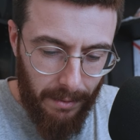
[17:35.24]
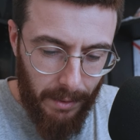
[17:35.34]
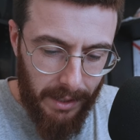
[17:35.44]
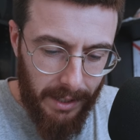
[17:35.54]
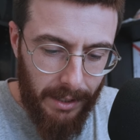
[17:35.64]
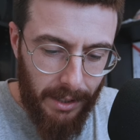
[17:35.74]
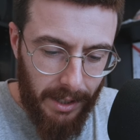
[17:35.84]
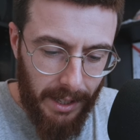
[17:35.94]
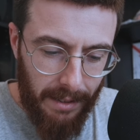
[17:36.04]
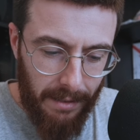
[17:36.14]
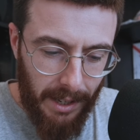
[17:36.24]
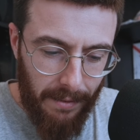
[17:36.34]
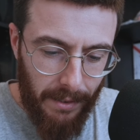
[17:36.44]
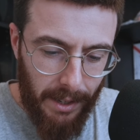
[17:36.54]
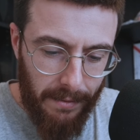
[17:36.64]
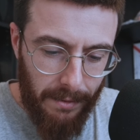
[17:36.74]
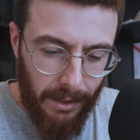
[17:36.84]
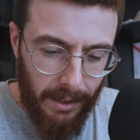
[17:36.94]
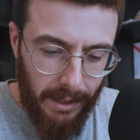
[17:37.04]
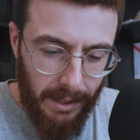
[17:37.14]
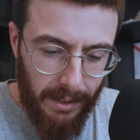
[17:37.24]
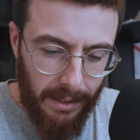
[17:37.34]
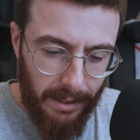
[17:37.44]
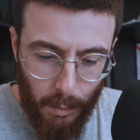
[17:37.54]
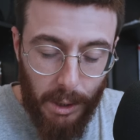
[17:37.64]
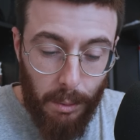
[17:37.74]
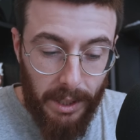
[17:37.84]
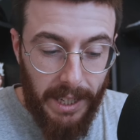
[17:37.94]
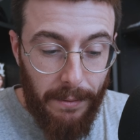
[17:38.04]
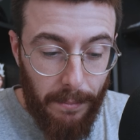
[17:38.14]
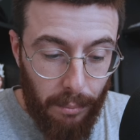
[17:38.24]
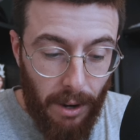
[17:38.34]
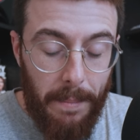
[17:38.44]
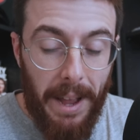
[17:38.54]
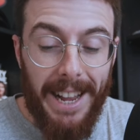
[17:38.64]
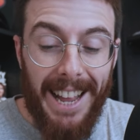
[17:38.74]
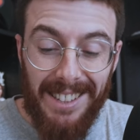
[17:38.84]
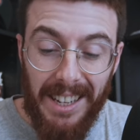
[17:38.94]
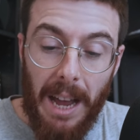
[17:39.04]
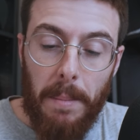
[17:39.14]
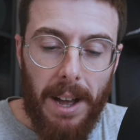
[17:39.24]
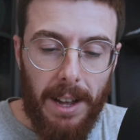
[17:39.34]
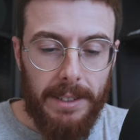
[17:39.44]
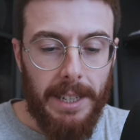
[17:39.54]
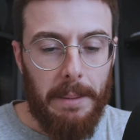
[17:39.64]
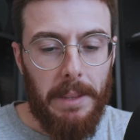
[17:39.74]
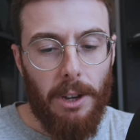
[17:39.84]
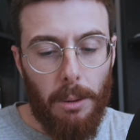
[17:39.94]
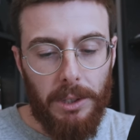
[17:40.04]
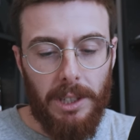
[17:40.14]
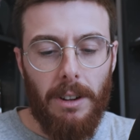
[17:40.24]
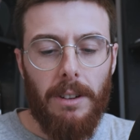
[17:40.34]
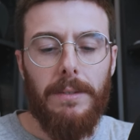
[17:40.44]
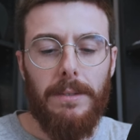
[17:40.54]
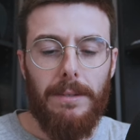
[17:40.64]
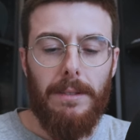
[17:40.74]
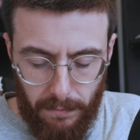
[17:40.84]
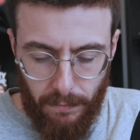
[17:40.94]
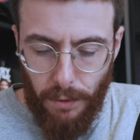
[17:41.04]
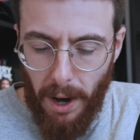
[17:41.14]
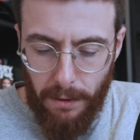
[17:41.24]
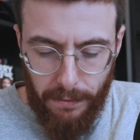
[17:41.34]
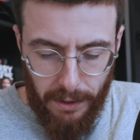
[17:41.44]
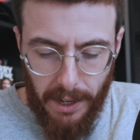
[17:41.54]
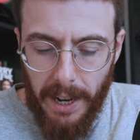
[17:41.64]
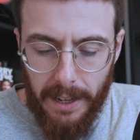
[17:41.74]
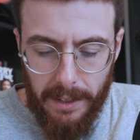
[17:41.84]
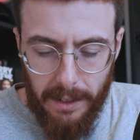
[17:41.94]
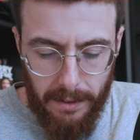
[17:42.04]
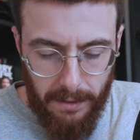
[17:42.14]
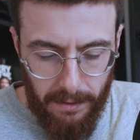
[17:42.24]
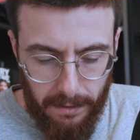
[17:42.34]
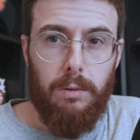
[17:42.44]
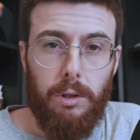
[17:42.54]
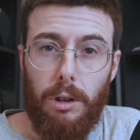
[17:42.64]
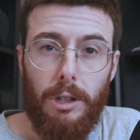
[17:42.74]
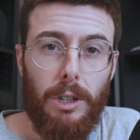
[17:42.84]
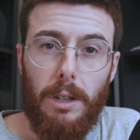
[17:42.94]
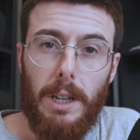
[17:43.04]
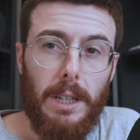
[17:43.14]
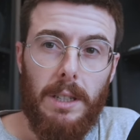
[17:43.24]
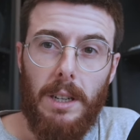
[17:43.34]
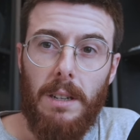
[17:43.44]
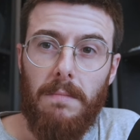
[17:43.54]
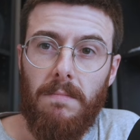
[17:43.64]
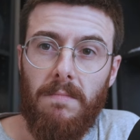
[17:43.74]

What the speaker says: with Digi then at VR46, which would give Pramac as a Yamaha team the option of Raul Fernandez, Sergio Garcia.